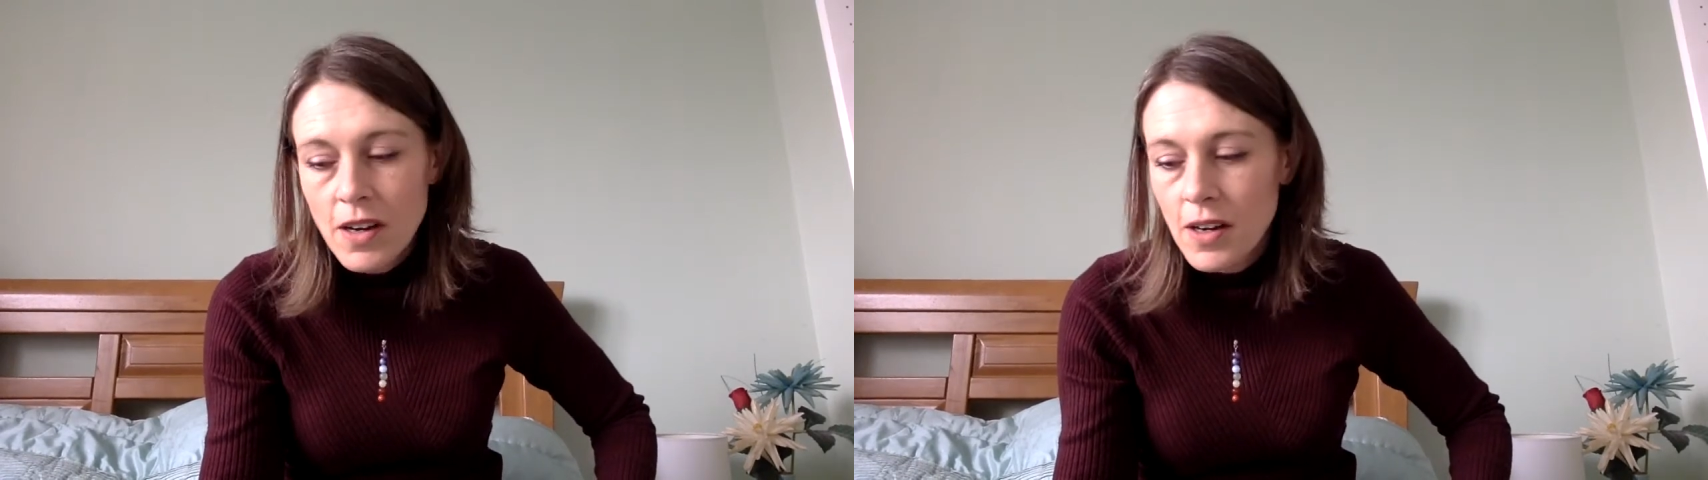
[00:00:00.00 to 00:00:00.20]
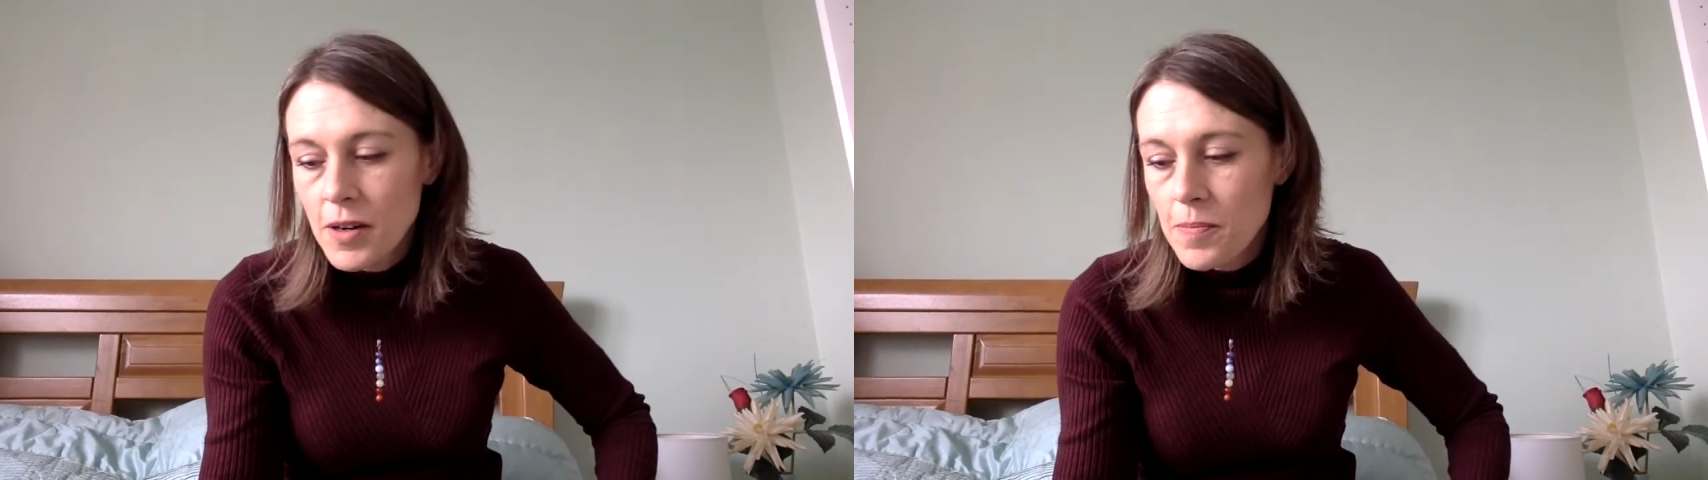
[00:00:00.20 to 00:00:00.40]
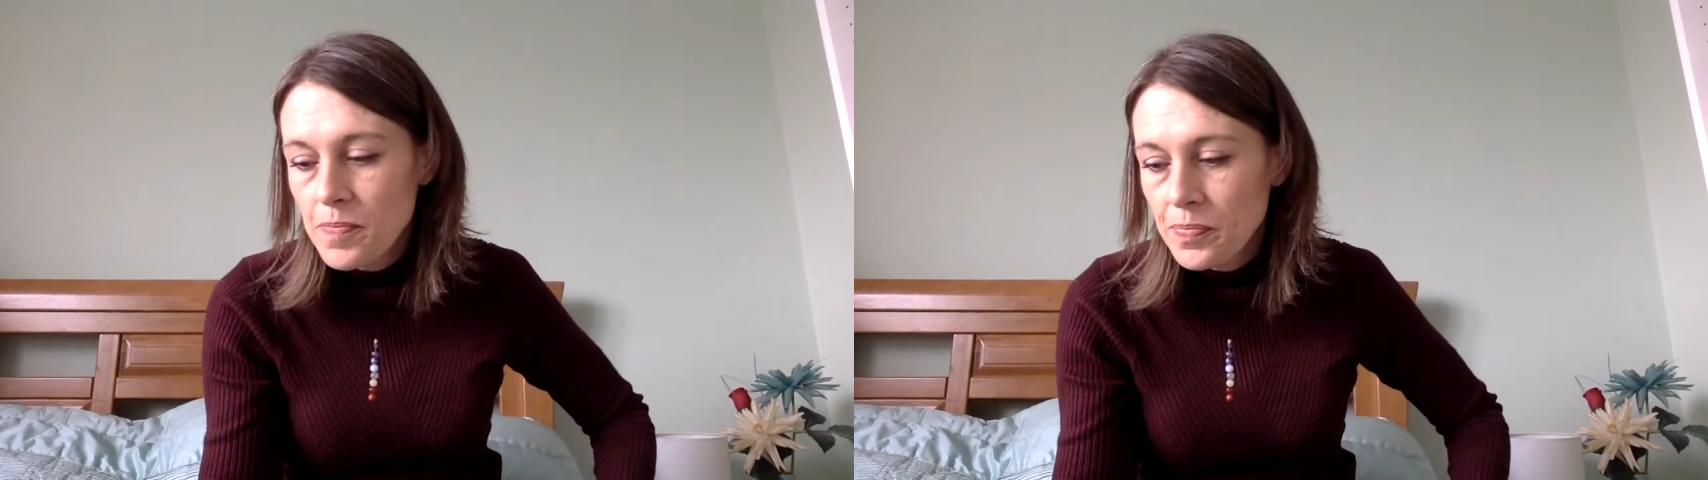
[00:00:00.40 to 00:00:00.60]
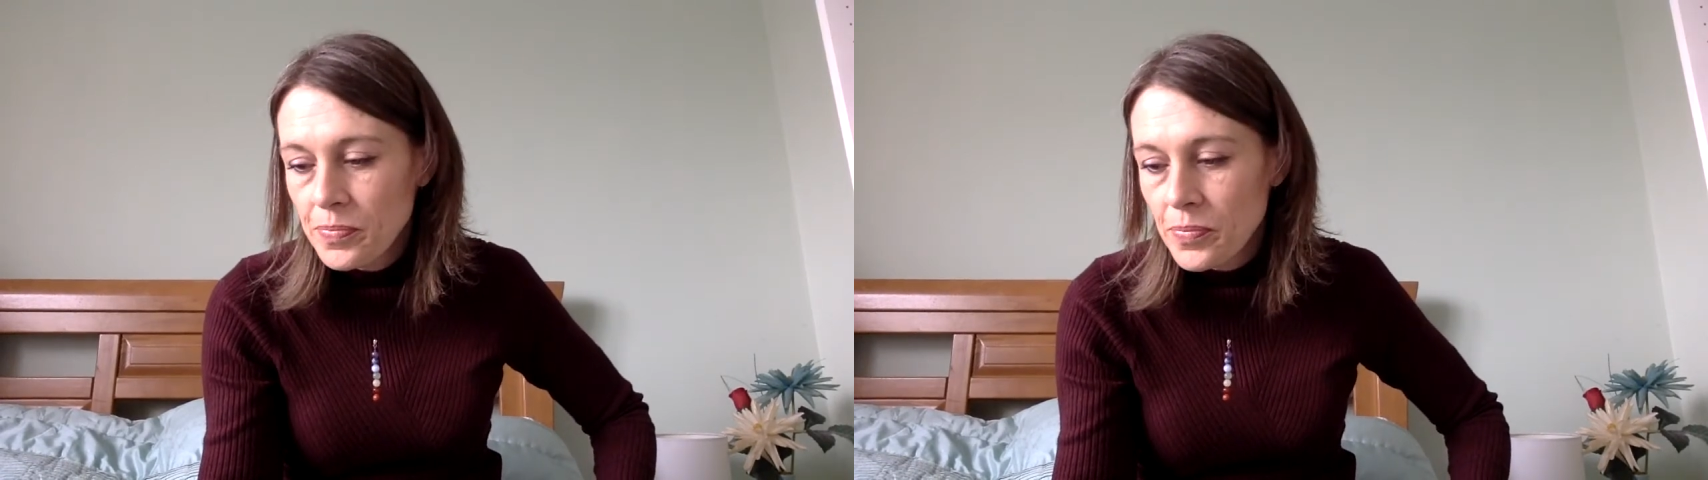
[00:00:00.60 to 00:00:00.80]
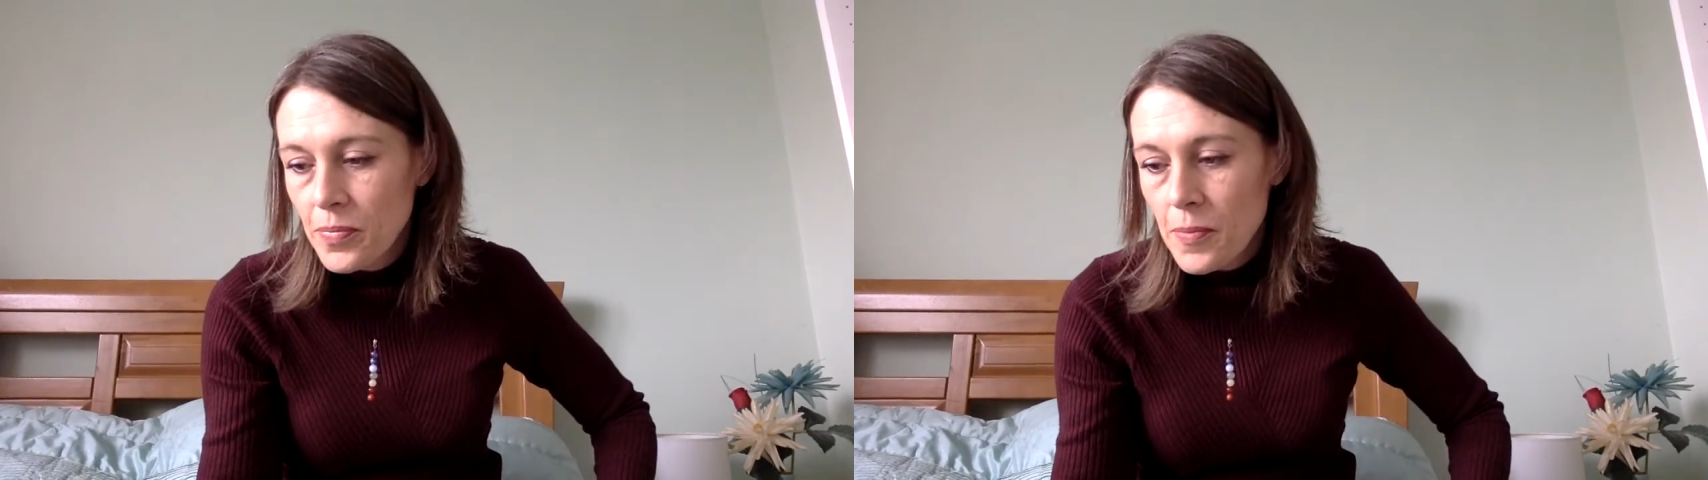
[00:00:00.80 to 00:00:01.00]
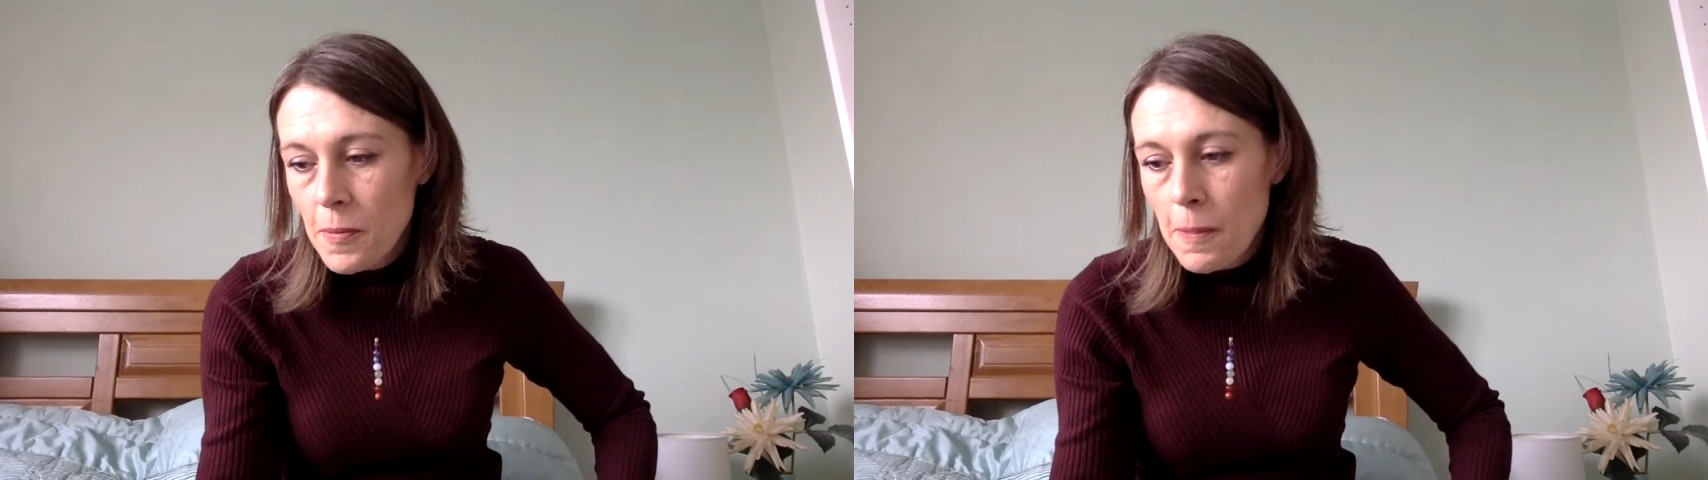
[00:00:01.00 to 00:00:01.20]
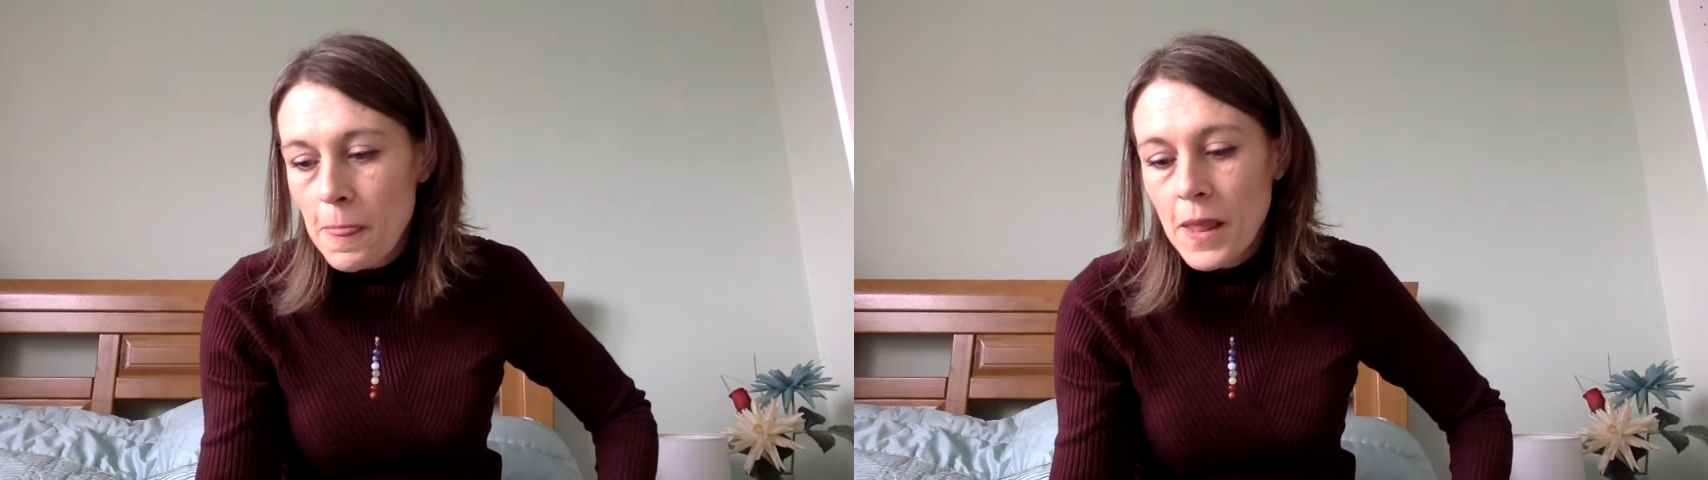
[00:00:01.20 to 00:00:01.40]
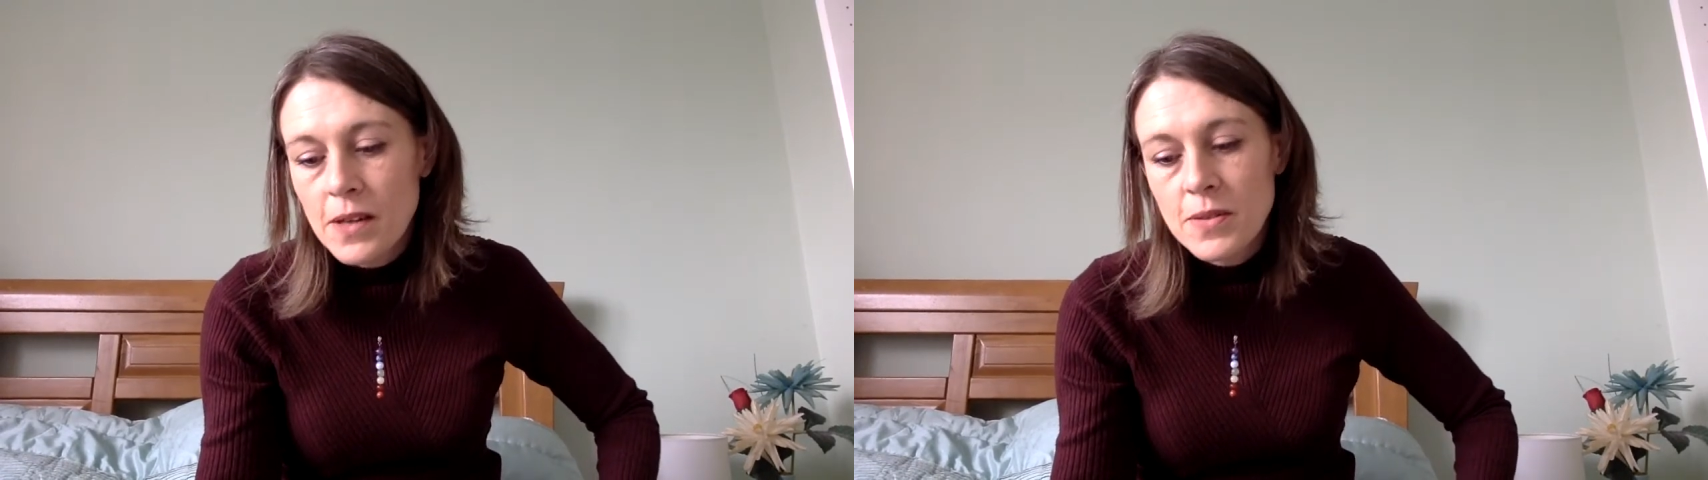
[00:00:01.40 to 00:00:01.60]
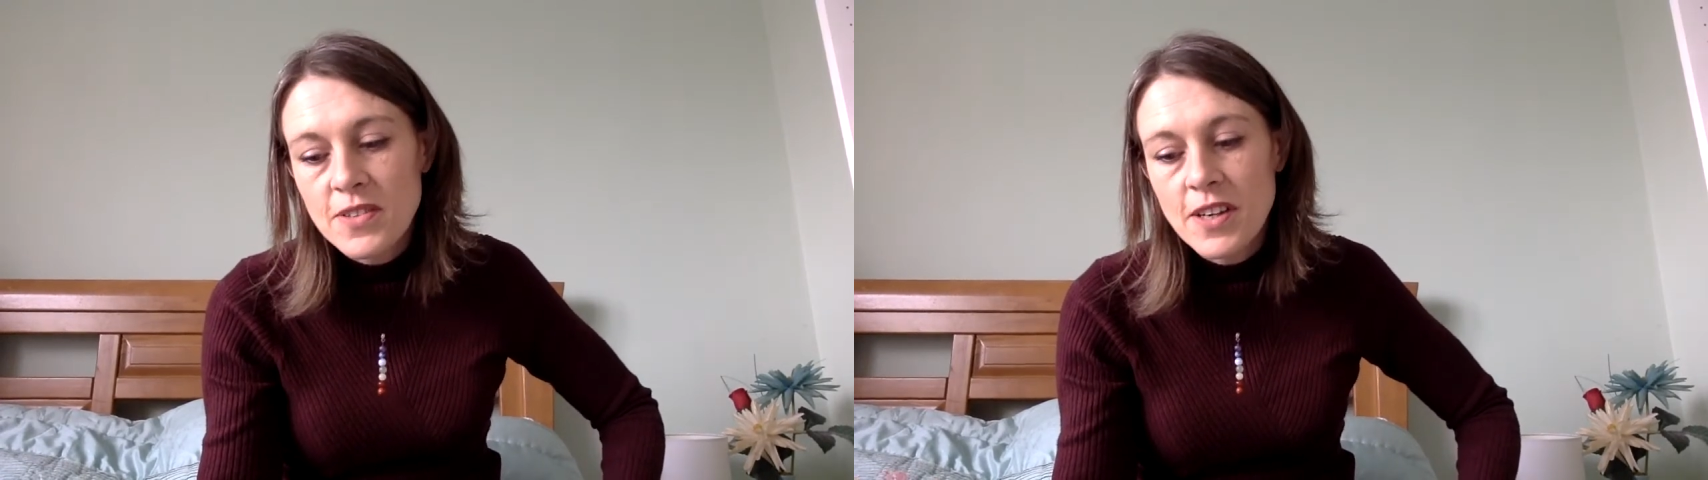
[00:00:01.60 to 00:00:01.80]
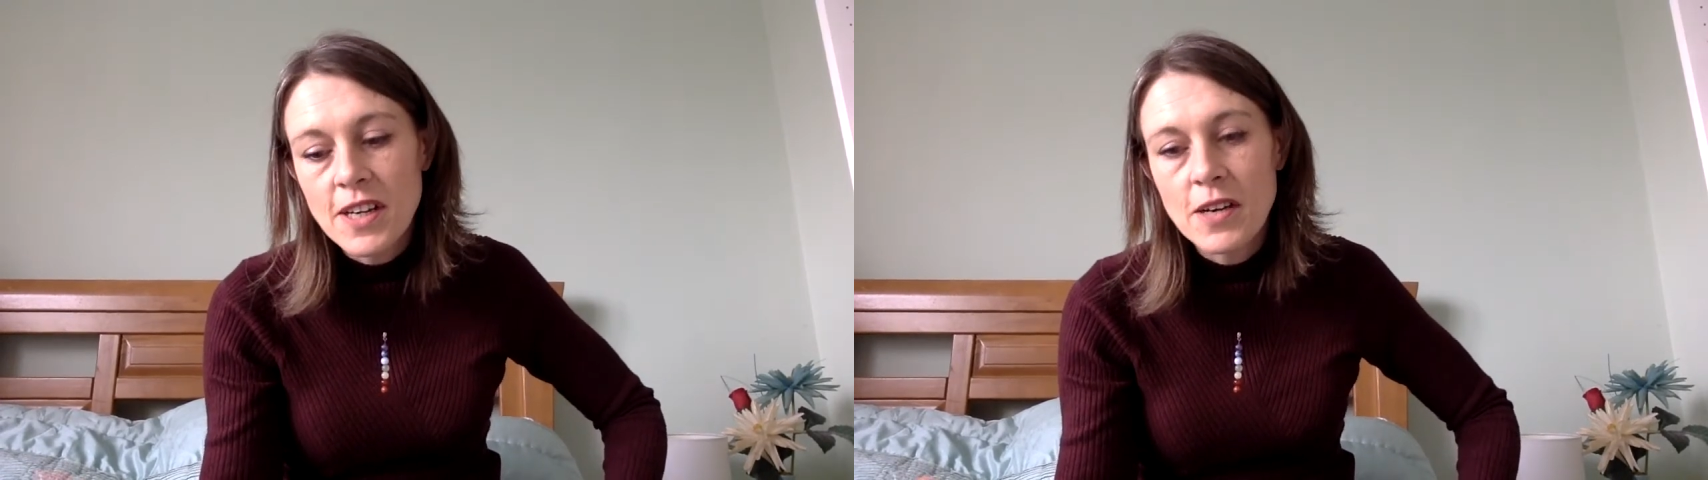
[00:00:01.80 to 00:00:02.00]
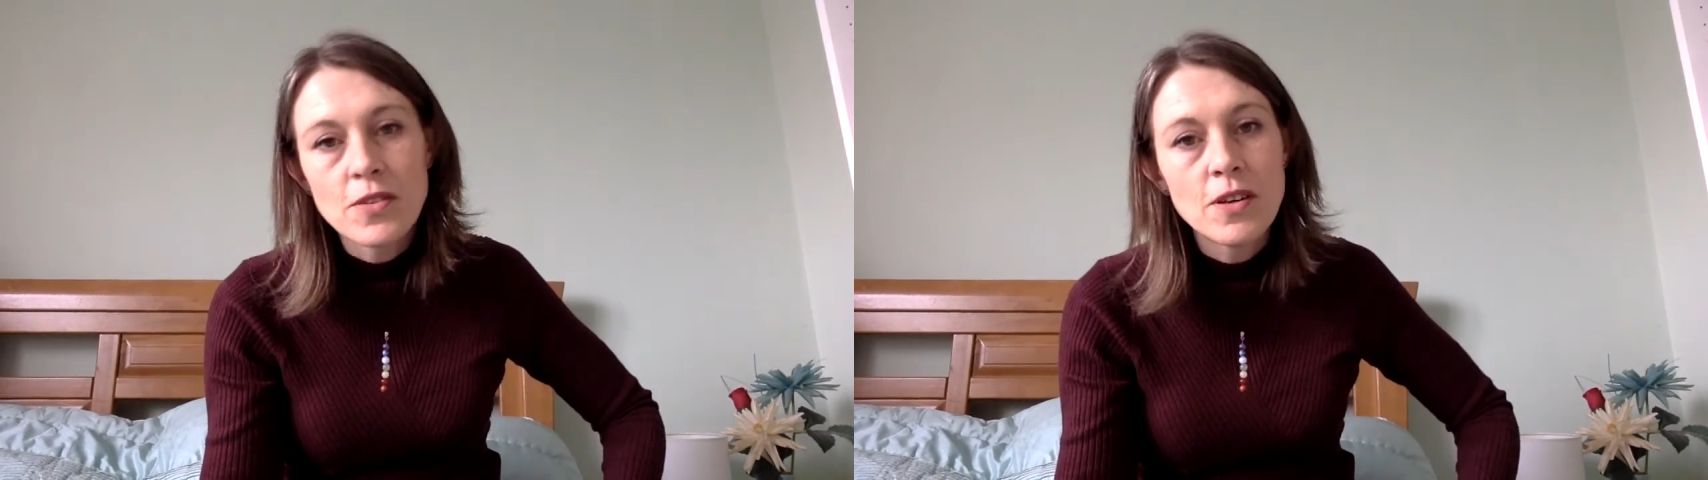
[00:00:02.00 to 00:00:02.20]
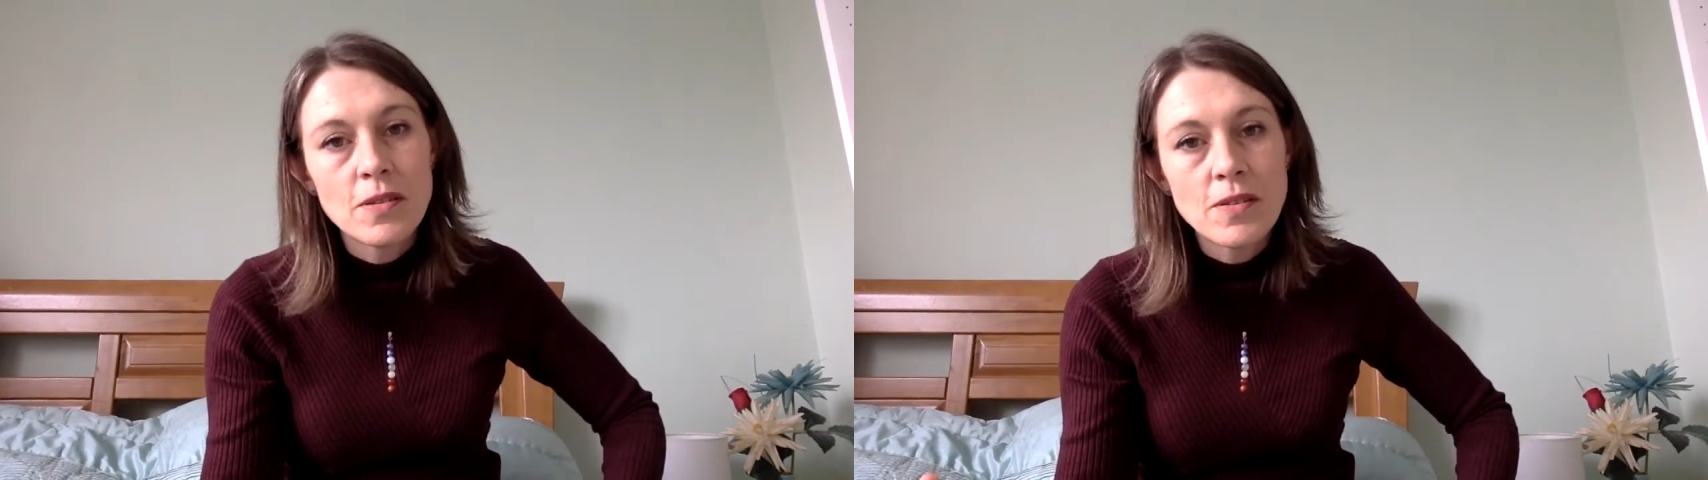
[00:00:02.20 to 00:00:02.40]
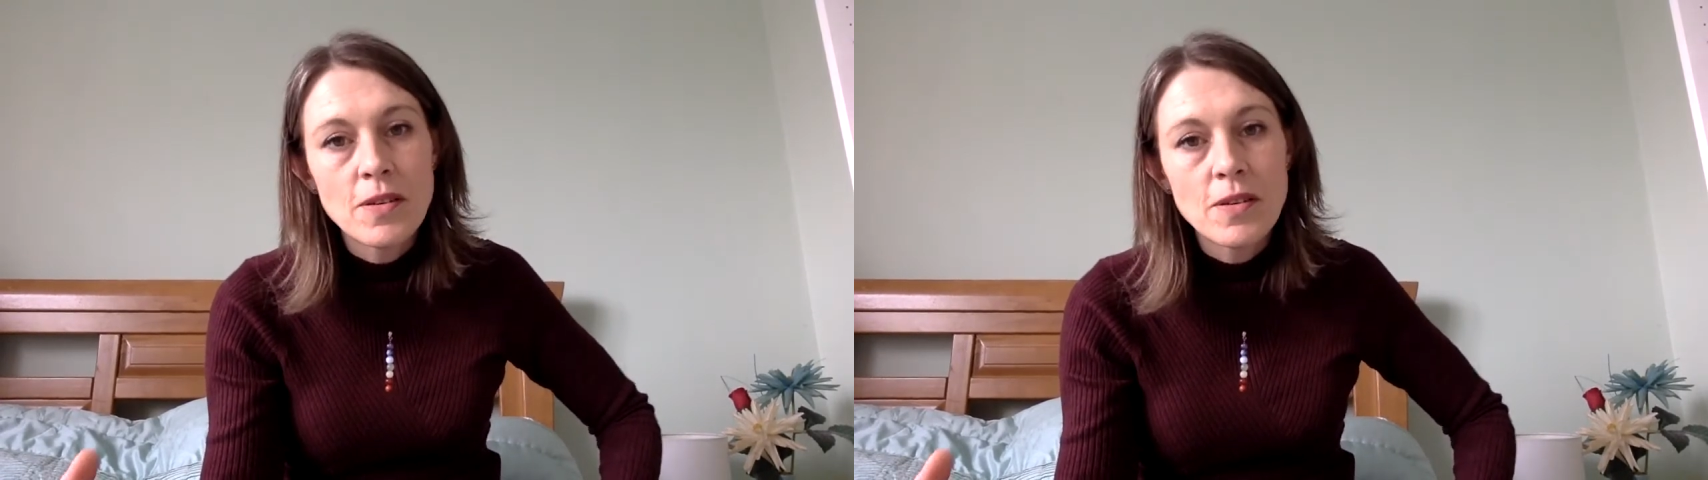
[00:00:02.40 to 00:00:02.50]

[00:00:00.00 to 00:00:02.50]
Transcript: Um, and I was saying how the,